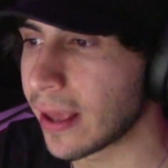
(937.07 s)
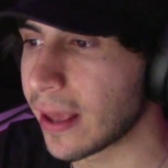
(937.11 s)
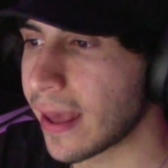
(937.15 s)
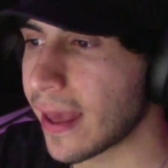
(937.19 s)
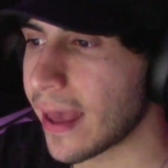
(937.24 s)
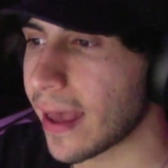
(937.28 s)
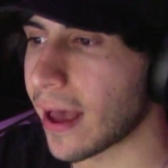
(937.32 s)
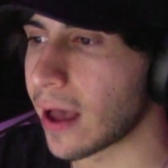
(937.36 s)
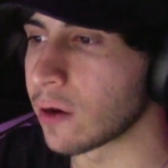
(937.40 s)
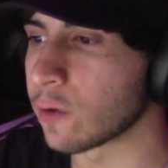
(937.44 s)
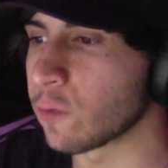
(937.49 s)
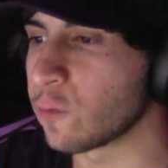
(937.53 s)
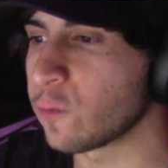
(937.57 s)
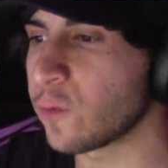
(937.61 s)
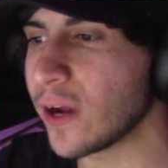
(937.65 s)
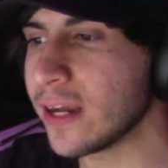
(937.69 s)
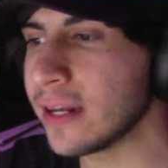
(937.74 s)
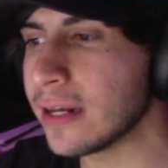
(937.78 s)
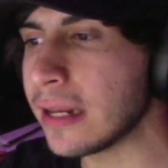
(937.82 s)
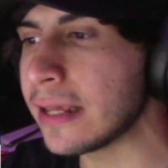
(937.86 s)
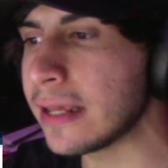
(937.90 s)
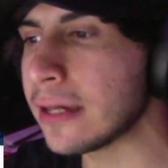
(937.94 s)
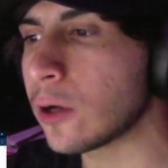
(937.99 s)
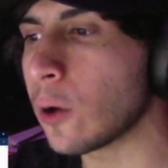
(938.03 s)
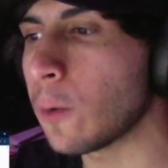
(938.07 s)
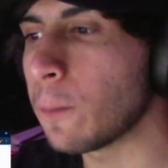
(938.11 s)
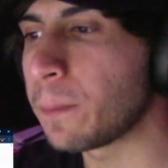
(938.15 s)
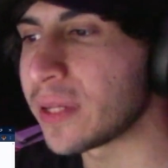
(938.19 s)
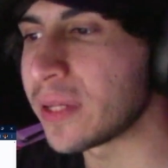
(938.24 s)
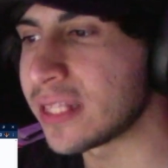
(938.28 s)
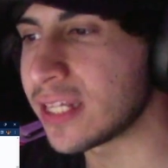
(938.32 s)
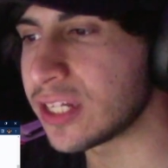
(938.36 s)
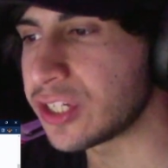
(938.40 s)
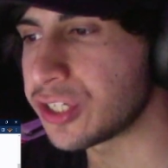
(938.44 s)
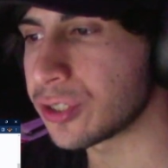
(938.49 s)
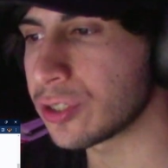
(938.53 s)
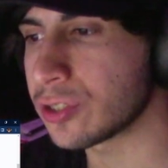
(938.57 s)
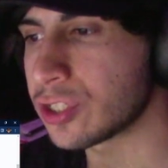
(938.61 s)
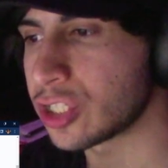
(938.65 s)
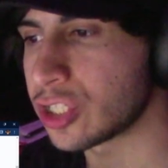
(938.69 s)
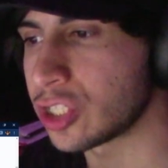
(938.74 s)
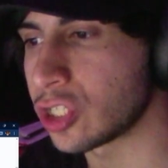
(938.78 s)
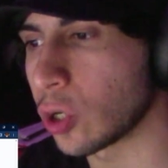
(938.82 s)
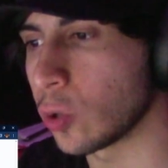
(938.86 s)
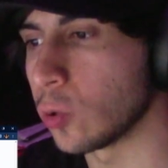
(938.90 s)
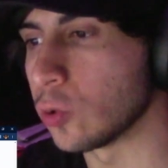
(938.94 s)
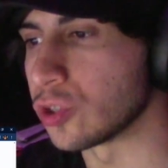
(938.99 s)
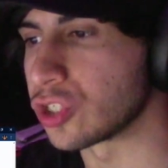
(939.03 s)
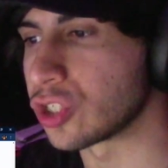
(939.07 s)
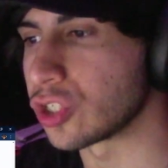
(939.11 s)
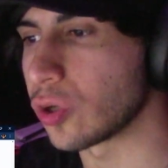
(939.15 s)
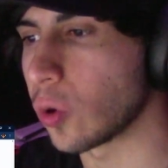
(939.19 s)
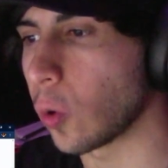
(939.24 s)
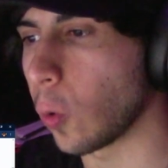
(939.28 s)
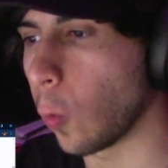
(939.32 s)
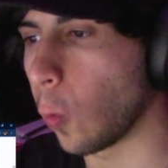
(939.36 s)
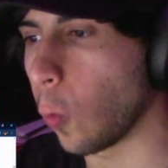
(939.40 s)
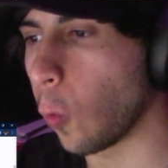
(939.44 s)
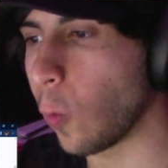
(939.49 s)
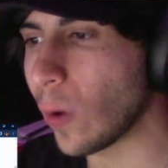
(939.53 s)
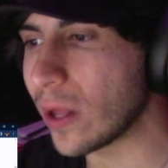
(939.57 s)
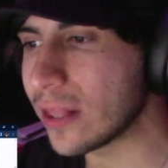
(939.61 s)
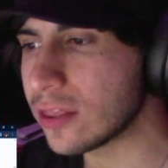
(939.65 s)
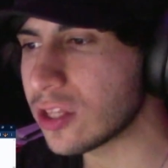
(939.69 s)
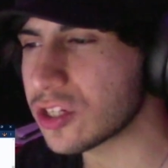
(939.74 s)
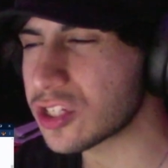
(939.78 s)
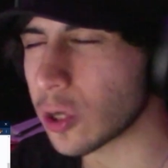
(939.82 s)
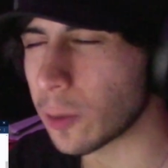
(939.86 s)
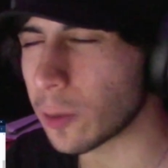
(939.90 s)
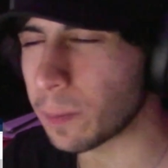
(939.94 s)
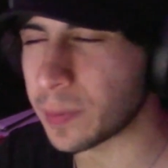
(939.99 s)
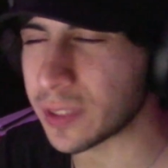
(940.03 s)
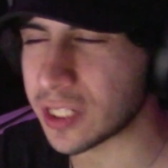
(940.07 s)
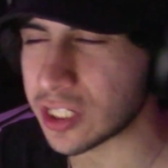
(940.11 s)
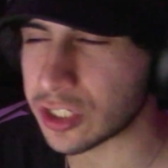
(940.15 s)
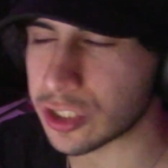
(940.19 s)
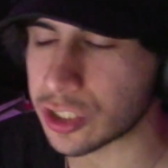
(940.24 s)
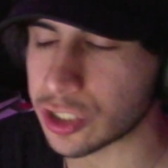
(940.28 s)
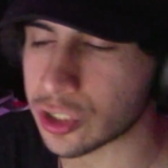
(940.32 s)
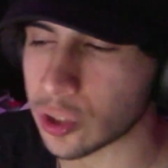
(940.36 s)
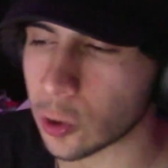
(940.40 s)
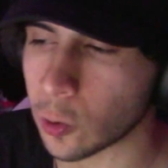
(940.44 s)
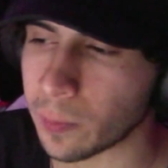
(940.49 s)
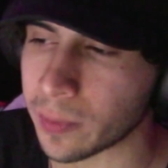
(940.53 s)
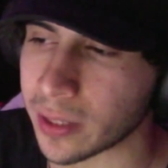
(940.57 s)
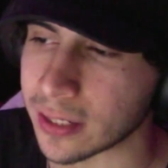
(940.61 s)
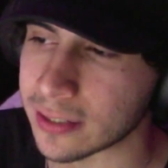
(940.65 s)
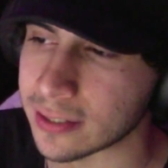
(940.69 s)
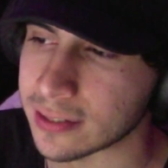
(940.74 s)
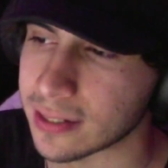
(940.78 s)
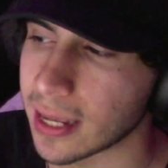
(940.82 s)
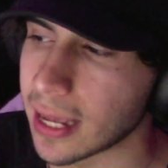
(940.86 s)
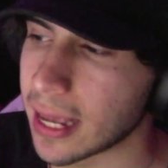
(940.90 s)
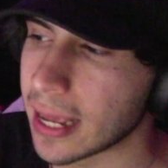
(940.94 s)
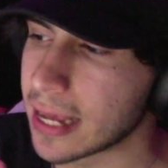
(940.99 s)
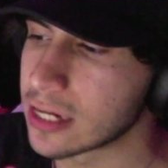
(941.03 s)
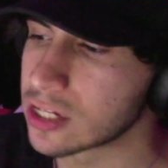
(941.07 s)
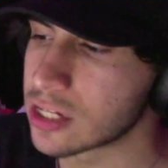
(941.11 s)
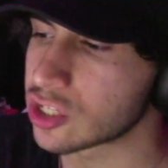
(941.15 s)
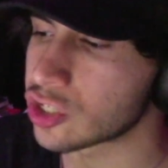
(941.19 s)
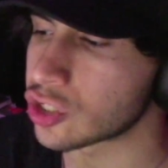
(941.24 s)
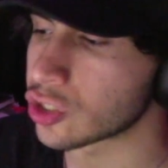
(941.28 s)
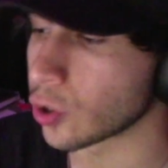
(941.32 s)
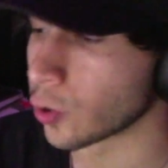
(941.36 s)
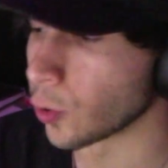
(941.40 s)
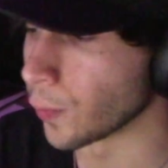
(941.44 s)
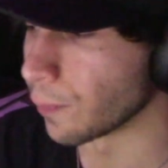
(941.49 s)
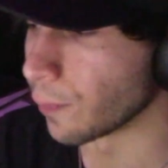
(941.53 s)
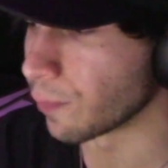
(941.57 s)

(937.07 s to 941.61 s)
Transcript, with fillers: And finally, competition shows. What does competition show mean? So,